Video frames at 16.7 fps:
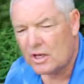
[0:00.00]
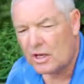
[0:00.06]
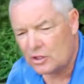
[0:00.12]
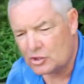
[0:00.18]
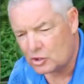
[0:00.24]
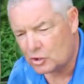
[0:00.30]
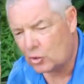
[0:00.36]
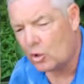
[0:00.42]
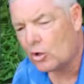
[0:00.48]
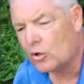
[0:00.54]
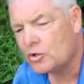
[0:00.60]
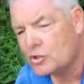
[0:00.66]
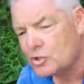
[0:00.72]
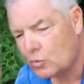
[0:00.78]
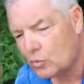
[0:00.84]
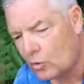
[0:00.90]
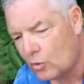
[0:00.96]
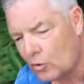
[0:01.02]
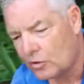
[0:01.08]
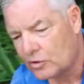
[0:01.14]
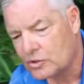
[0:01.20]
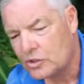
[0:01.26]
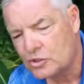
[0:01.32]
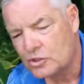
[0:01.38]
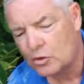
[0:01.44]
As long as it
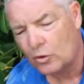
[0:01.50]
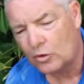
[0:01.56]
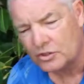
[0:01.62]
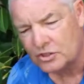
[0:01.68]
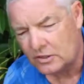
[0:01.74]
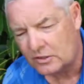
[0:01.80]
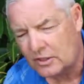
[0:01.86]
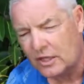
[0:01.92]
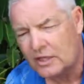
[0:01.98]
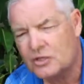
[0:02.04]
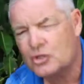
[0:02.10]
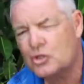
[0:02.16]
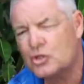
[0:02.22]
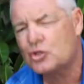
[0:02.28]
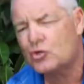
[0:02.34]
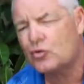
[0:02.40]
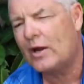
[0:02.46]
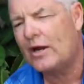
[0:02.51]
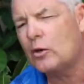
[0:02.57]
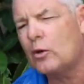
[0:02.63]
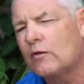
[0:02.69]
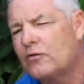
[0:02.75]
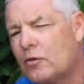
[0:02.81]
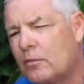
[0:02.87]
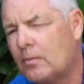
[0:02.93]
works, as long as it takes the strain
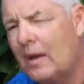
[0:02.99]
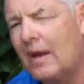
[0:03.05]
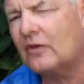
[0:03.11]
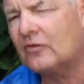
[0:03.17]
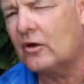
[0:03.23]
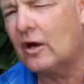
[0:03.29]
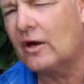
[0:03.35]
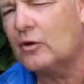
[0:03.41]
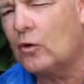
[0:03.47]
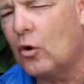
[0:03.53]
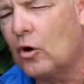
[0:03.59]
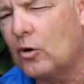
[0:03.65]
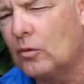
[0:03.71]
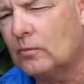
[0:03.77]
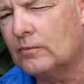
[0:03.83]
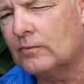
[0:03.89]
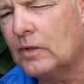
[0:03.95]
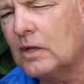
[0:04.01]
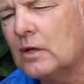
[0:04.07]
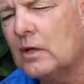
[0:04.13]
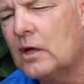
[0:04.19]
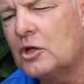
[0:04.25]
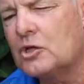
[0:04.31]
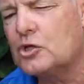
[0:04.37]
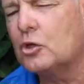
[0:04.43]
off the backside arm,
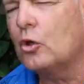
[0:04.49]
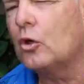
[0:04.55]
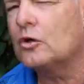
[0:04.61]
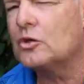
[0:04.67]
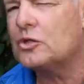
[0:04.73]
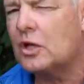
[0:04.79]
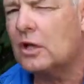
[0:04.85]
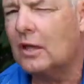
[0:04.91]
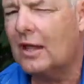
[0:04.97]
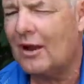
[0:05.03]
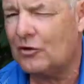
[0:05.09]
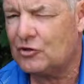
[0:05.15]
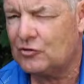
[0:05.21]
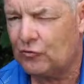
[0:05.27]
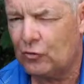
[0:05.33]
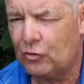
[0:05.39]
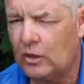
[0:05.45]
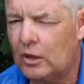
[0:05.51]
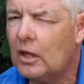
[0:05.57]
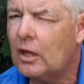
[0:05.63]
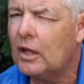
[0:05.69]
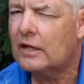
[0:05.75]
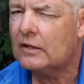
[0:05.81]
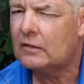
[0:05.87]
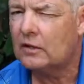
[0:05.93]
as long as it allows for a
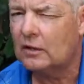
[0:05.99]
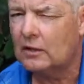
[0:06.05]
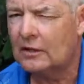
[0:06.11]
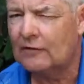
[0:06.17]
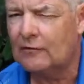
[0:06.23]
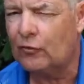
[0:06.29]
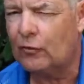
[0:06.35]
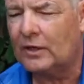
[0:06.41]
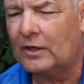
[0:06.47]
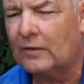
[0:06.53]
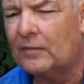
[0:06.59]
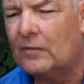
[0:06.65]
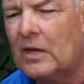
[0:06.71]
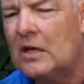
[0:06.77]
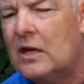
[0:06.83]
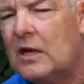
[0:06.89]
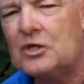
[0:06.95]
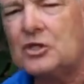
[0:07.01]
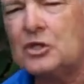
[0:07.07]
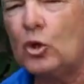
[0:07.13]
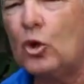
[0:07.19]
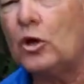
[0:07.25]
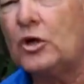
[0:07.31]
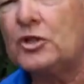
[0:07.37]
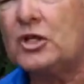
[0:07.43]
late delivery, as
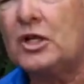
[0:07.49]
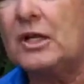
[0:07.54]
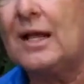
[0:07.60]
long as it